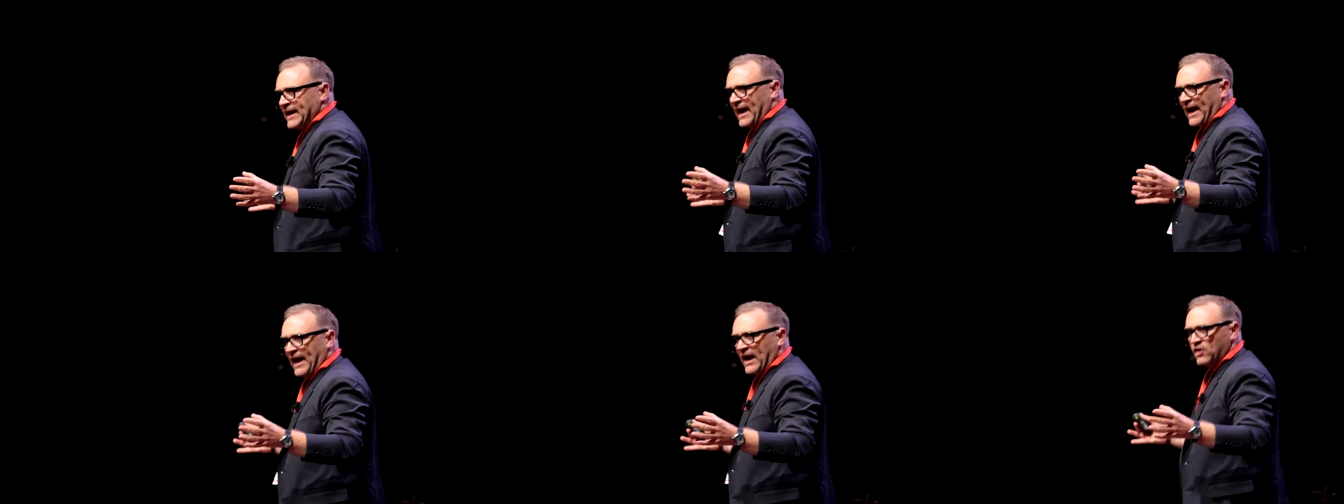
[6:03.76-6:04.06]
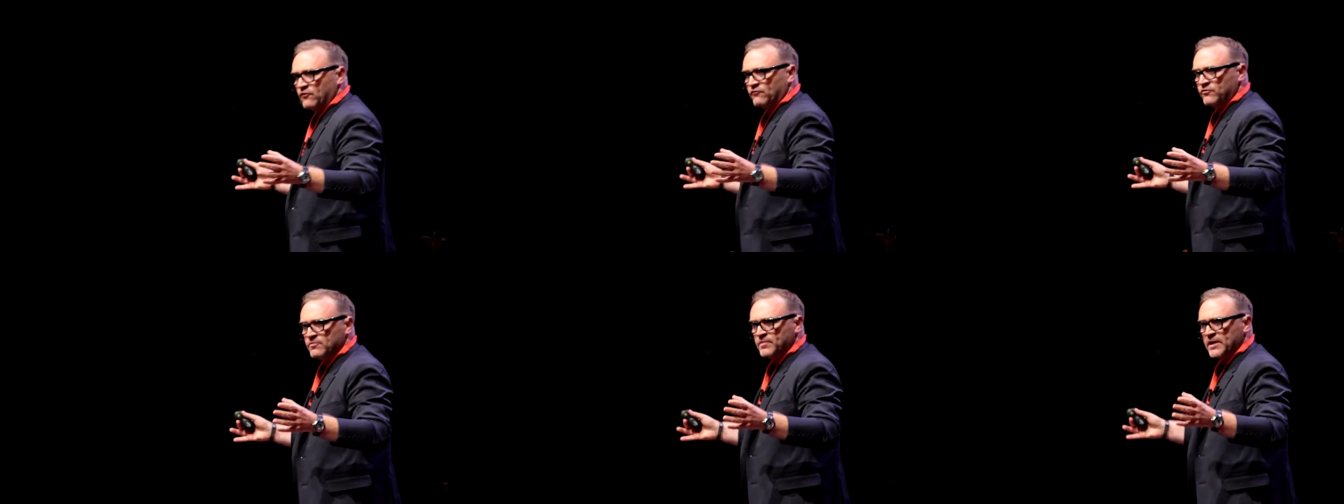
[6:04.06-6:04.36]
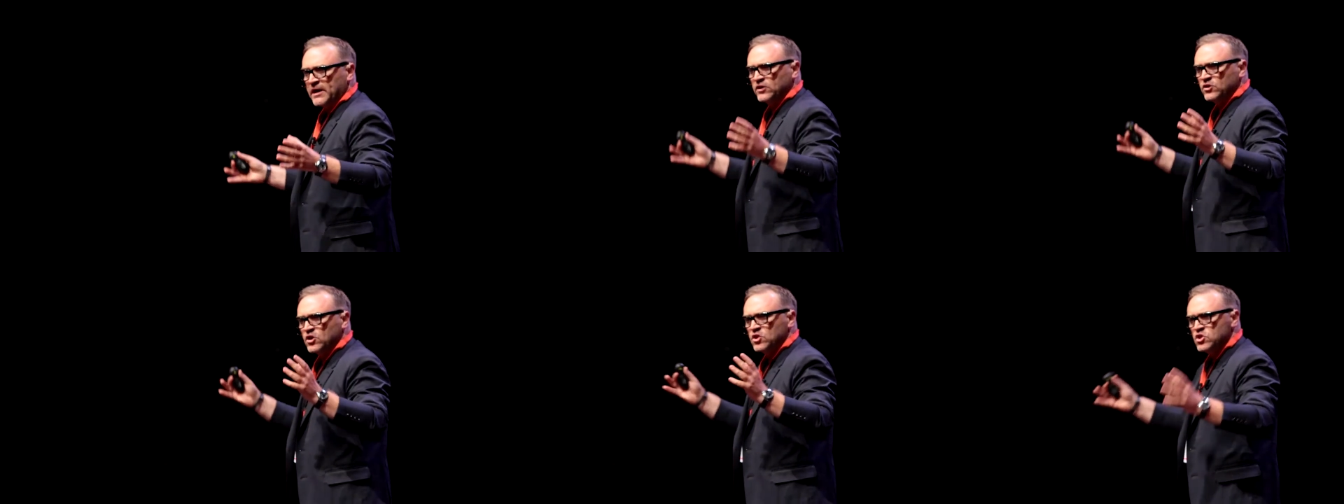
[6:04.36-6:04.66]
it out for
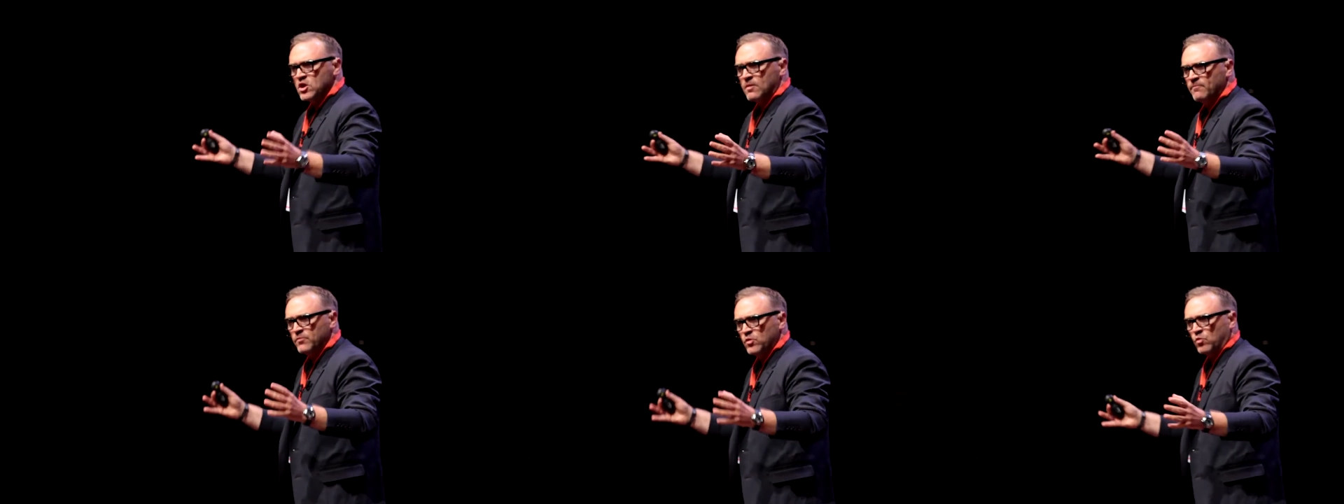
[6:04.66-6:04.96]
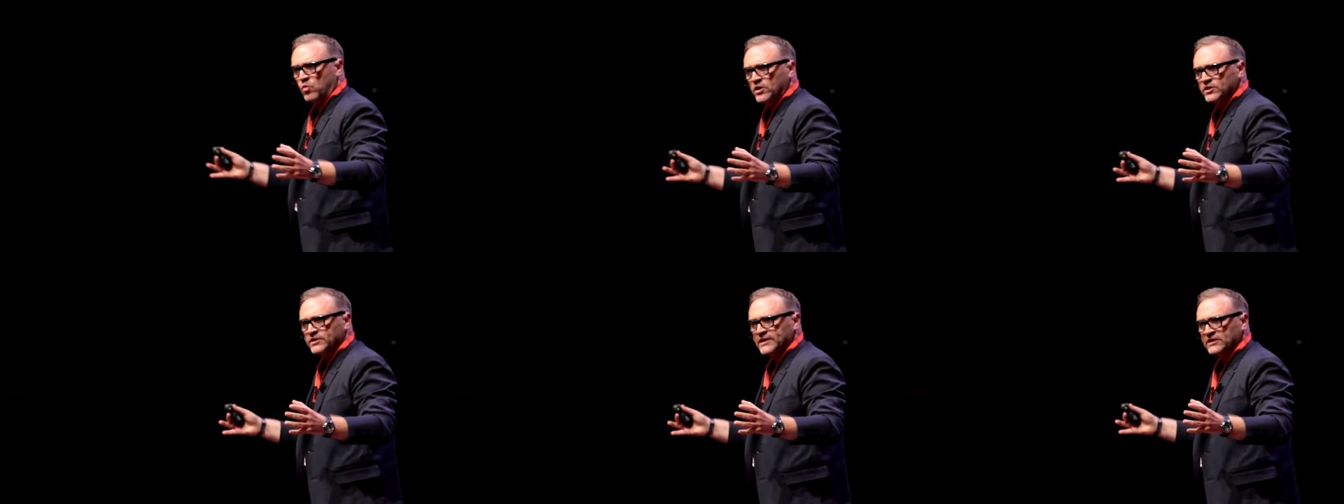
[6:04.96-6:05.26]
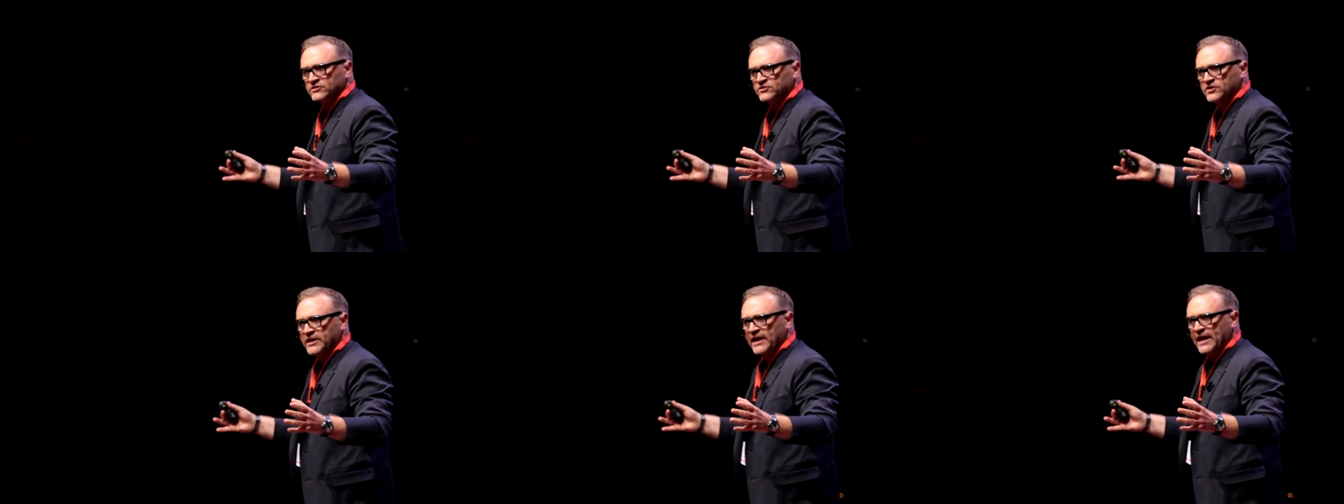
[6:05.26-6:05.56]
being the number one
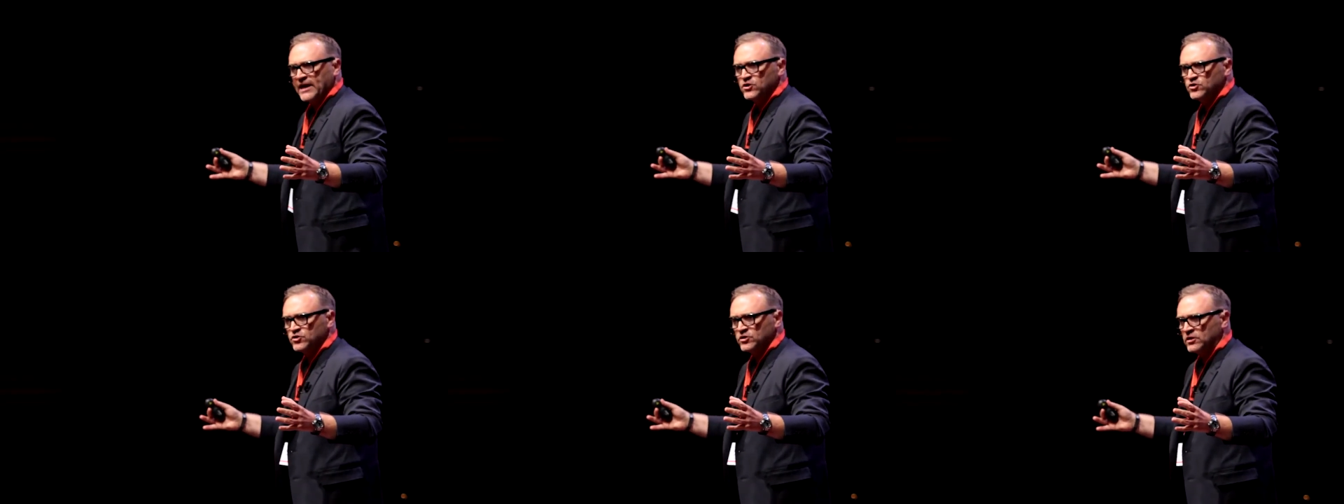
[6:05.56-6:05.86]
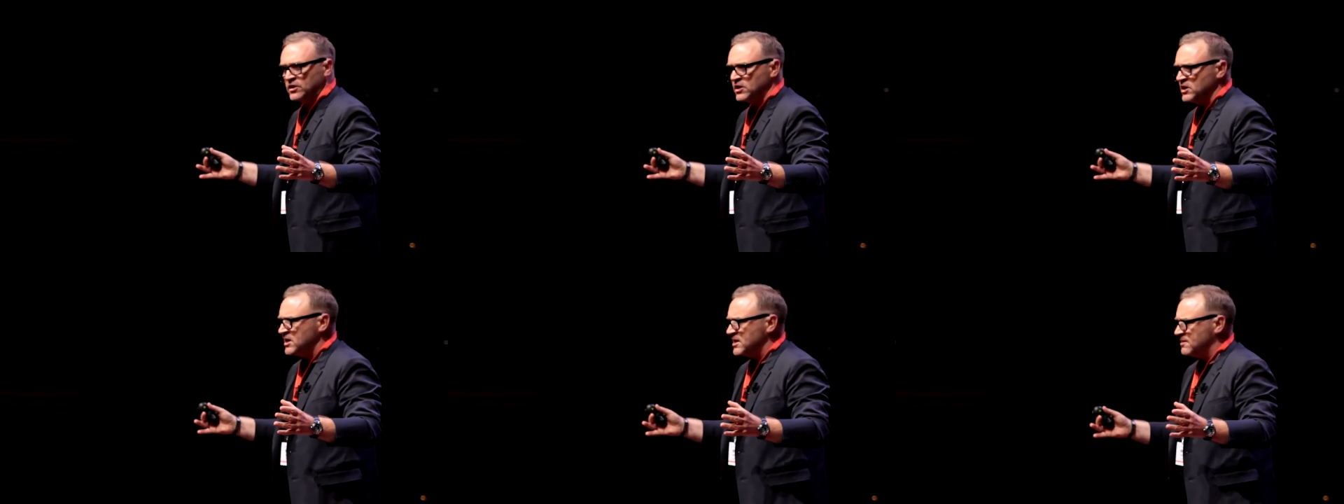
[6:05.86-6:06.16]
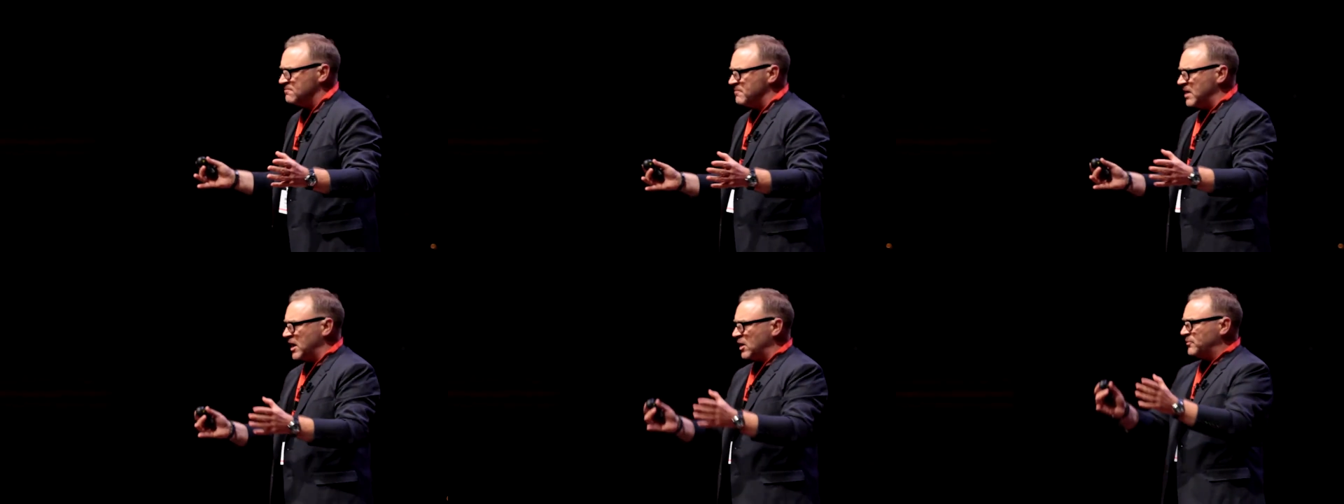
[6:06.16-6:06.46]
destination.
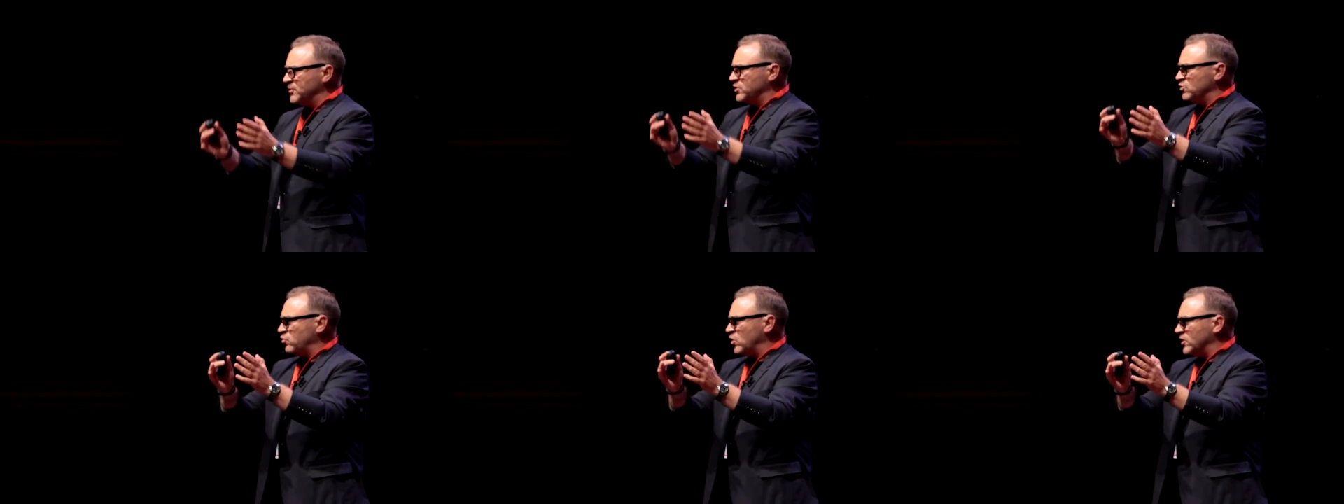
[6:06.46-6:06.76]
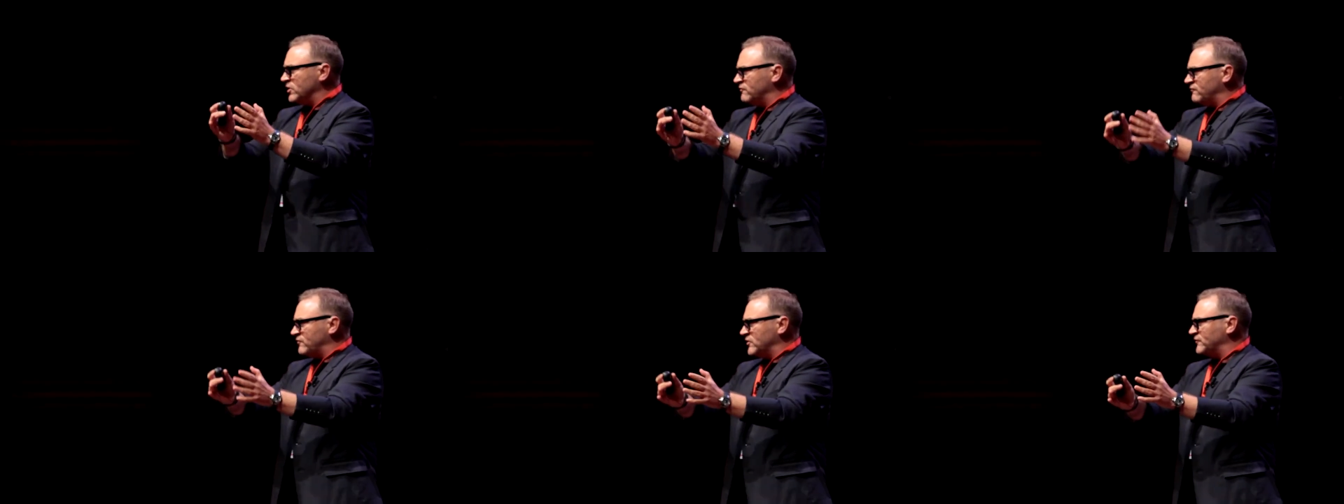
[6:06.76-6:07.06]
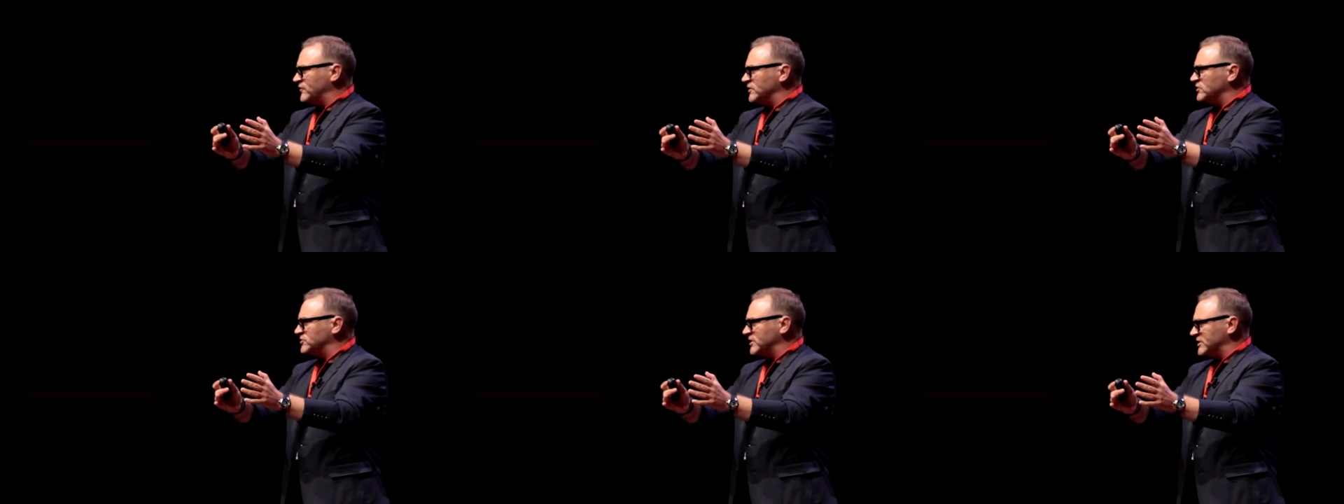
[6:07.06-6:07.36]
Melbourne had won the
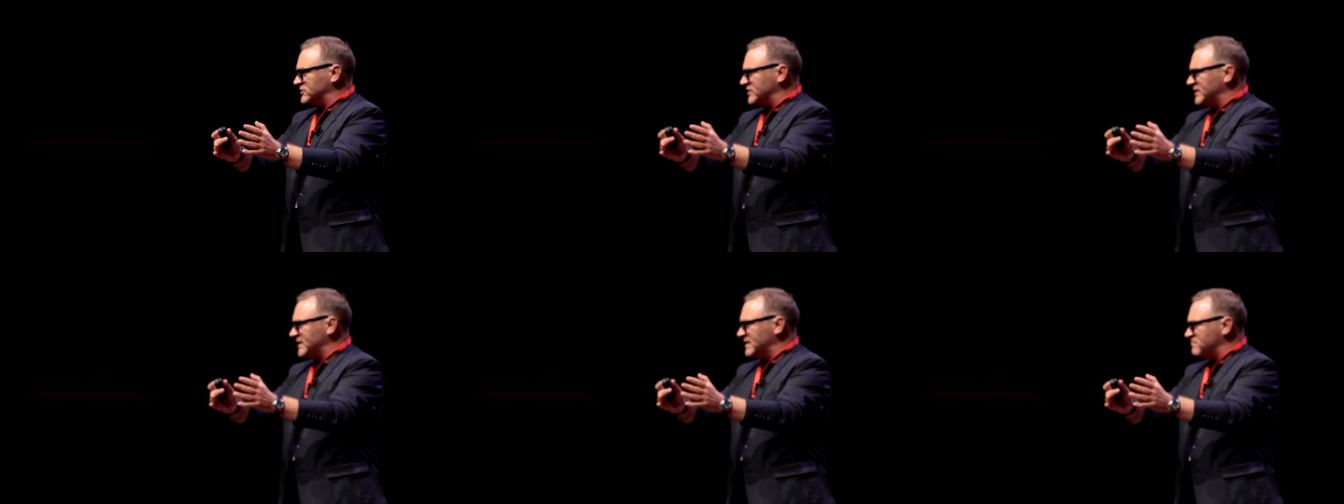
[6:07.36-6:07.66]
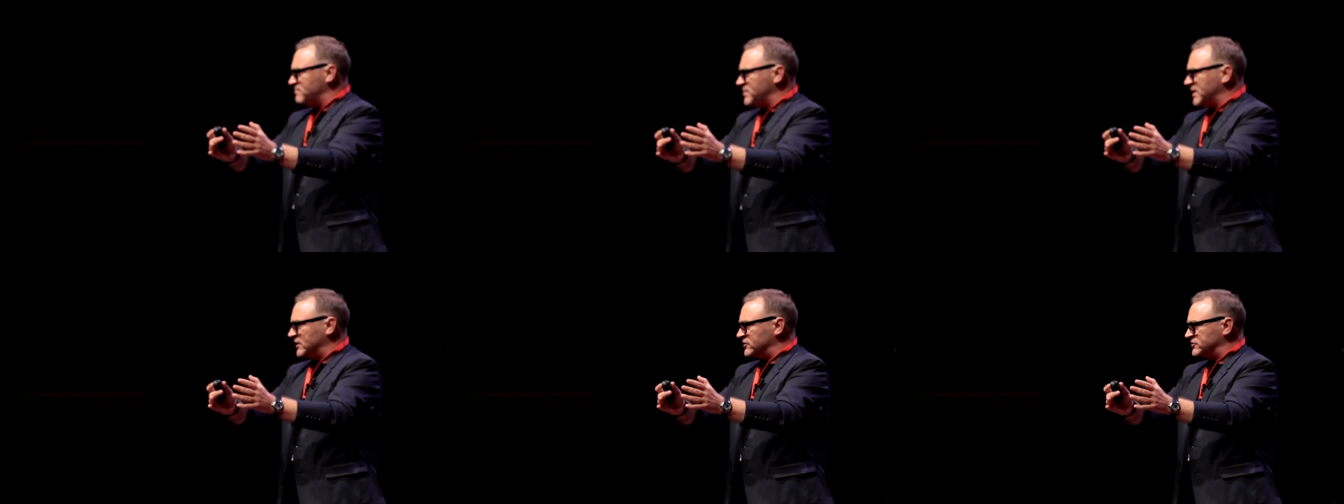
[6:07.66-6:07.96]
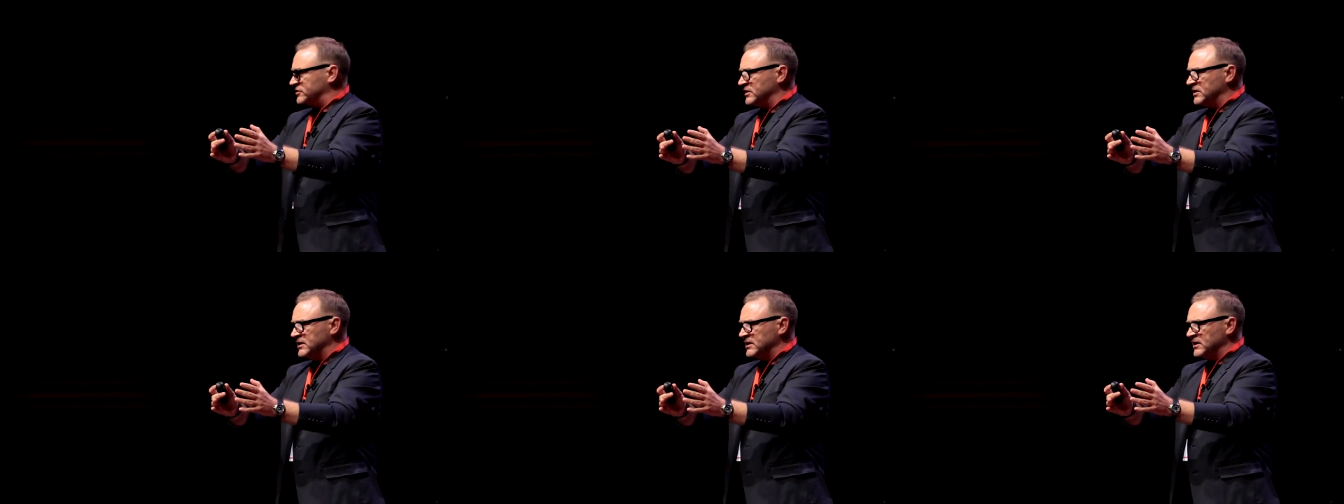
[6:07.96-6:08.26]
56 Olympics.